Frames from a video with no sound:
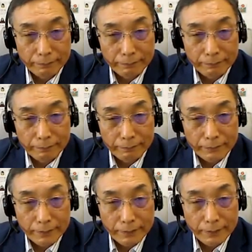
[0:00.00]
there
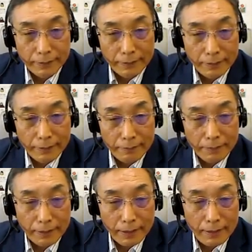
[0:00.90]
I was
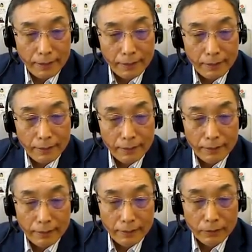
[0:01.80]
involved in the
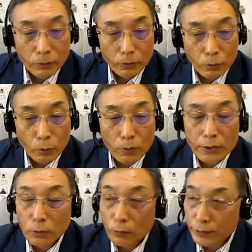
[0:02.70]
workshops for the
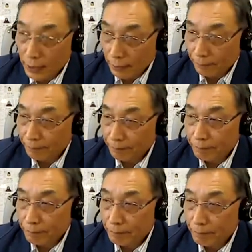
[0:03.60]
teachers in
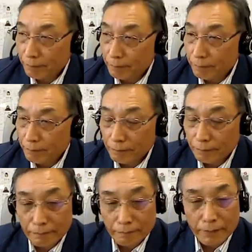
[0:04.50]
EJS as well
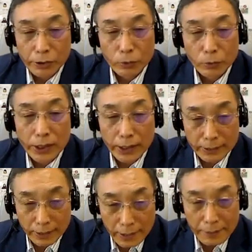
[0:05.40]
as pilot
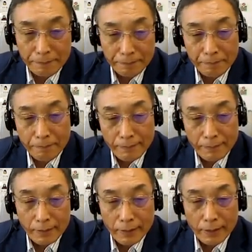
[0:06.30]
schools.
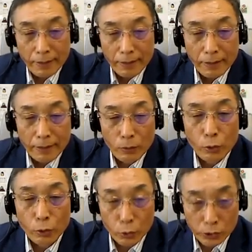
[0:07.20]
And
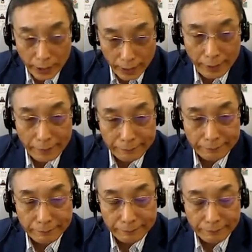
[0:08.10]
Tokkatsu
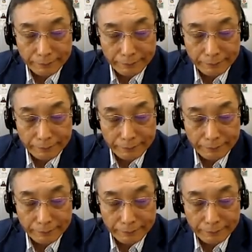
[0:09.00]
officers,